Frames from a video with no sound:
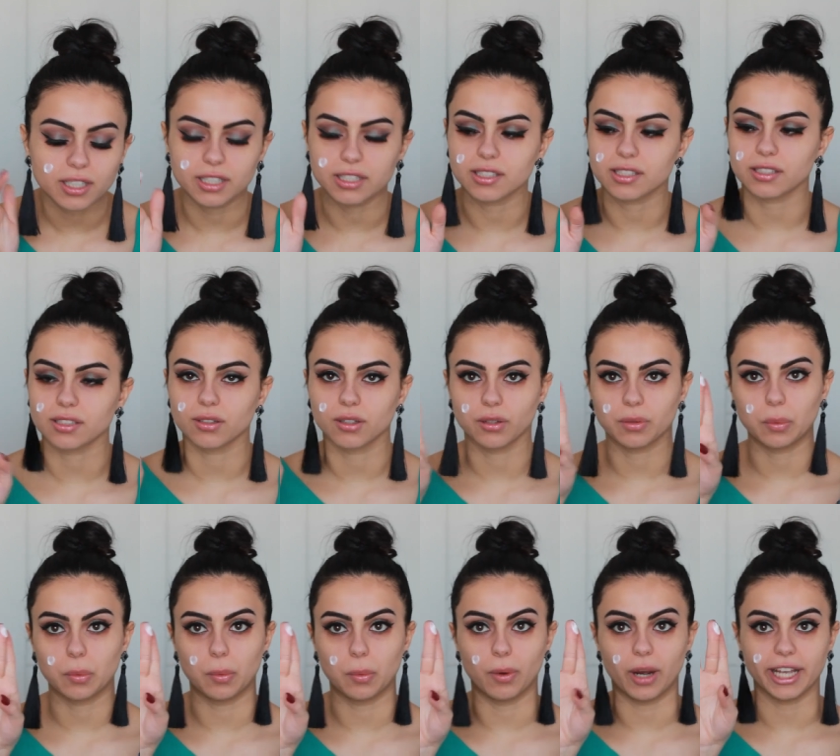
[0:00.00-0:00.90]
It's
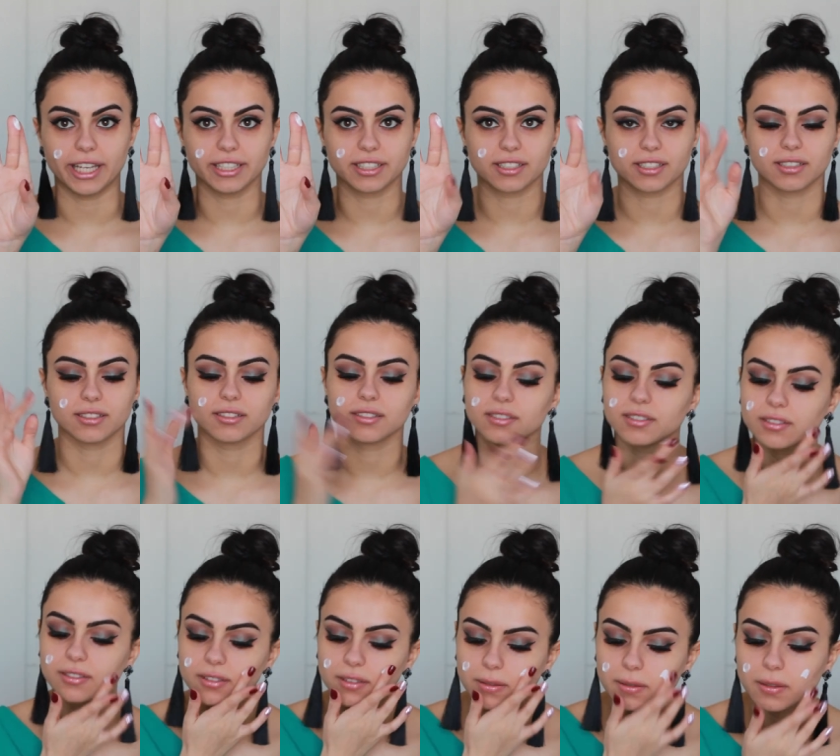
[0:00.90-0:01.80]
white.
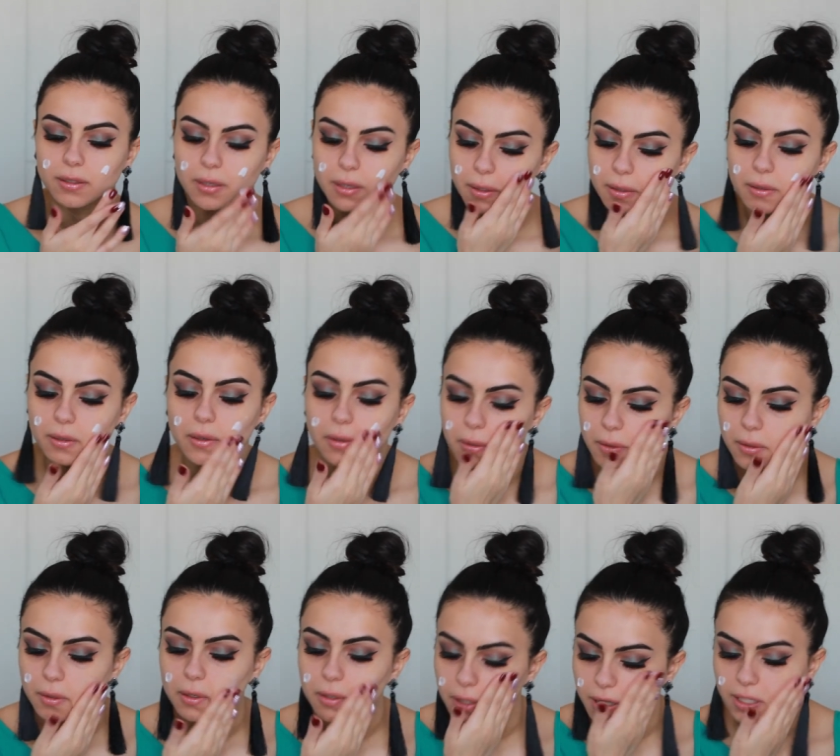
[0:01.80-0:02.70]

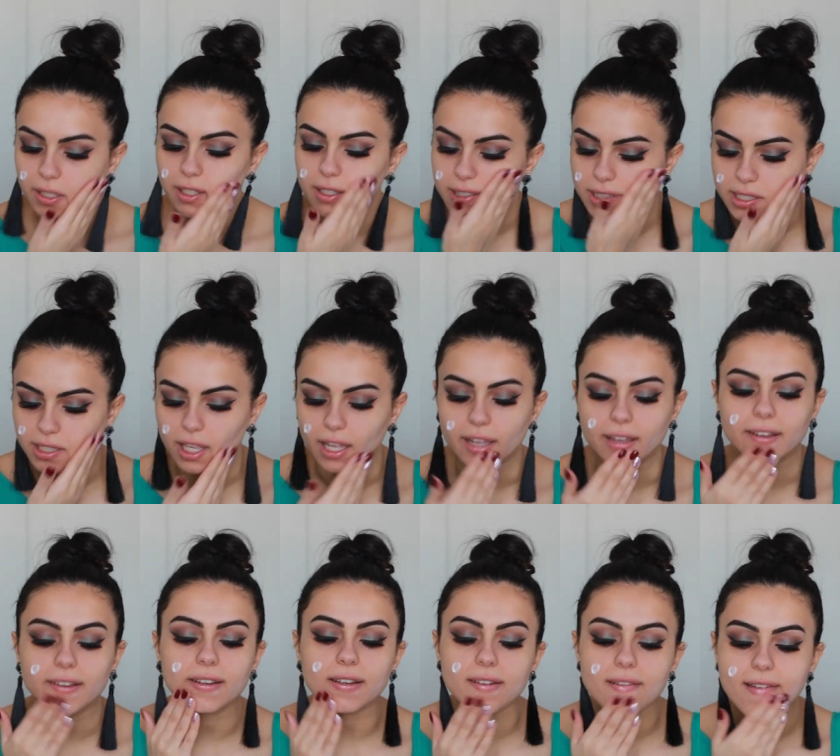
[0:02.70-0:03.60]
It looks
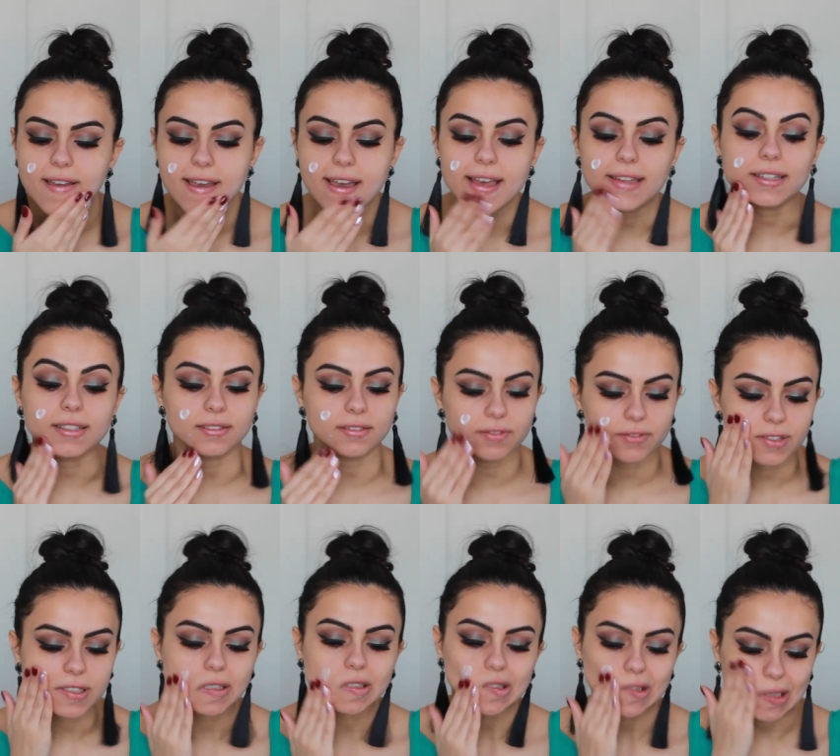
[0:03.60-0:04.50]
like and
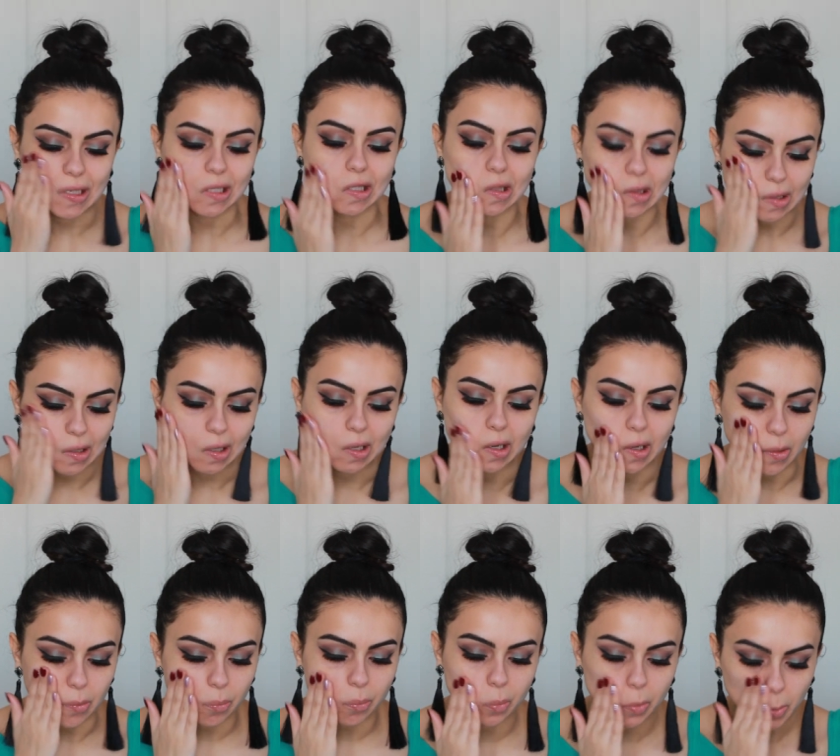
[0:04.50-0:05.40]
feels like
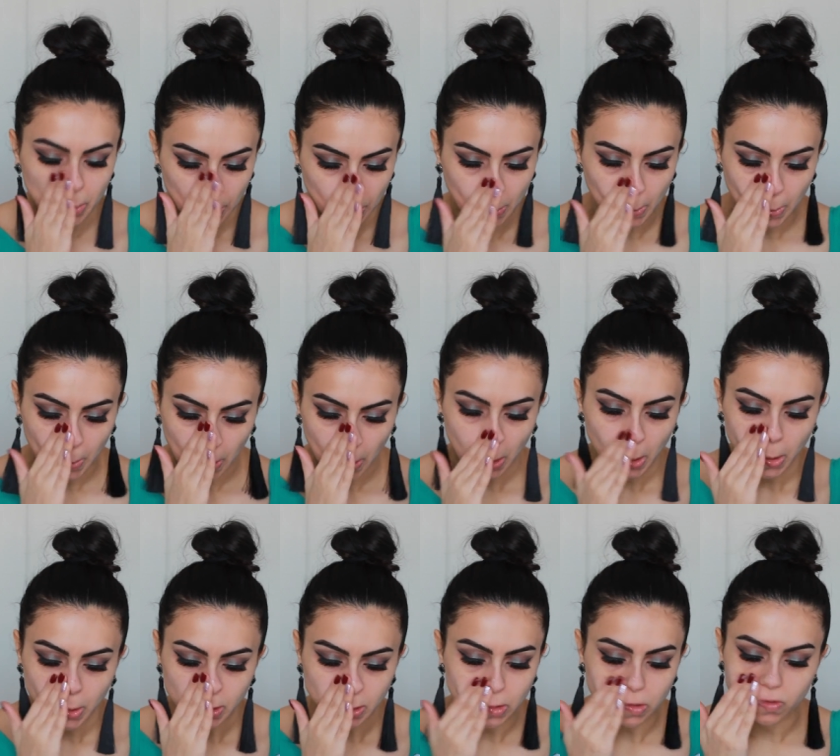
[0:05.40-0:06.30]
the
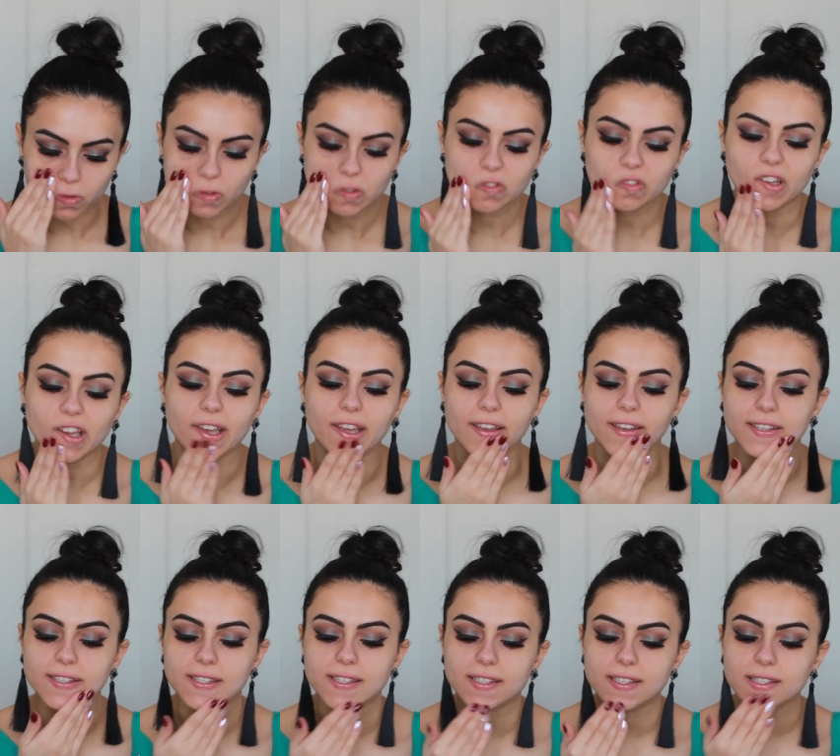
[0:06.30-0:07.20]
Too
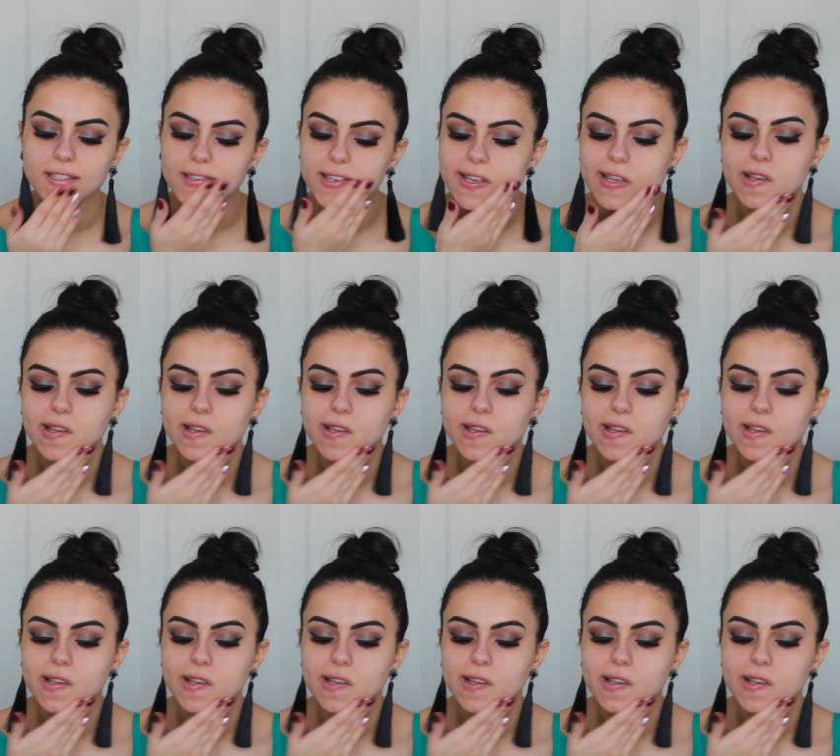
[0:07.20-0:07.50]
Faced